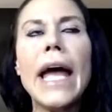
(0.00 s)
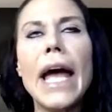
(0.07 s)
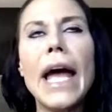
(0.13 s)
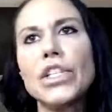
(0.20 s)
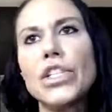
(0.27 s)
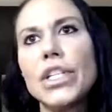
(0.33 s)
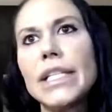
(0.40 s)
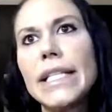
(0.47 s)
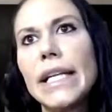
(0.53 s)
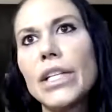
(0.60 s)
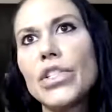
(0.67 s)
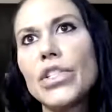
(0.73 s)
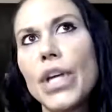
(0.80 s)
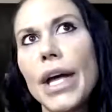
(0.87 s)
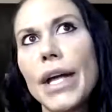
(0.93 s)
And she
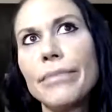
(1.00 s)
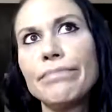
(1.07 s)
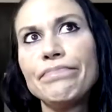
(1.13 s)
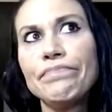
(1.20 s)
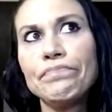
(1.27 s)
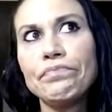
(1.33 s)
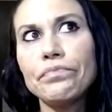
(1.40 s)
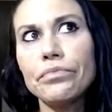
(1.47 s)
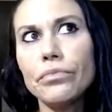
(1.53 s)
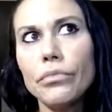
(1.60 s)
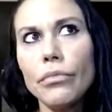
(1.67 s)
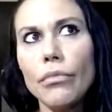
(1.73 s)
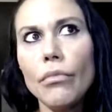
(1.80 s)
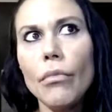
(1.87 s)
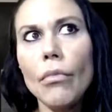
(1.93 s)
said, Jen,
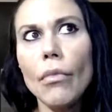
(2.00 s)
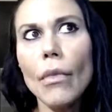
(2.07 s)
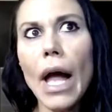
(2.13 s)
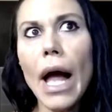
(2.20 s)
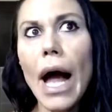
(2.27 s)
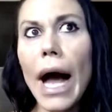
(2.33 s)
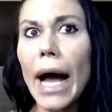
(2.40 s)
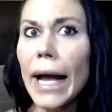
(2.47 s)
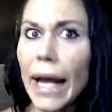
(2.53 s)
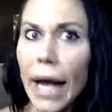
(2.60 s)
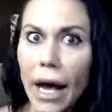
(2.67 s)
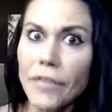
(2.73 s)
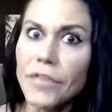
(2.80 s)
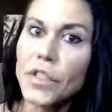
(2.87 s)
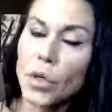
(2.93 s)
I
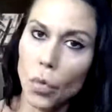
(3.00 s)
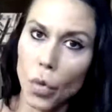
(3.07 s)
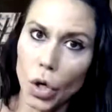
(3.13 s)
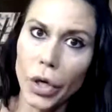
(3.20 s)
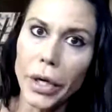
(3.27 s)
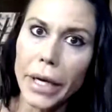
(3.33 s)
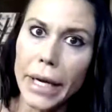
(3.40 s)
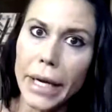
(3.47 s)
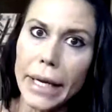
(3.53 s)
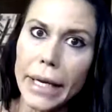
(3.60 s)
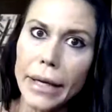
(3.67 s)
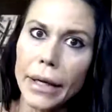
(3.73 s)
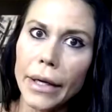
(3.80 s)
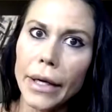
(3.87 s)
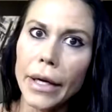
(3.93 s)
have to worry.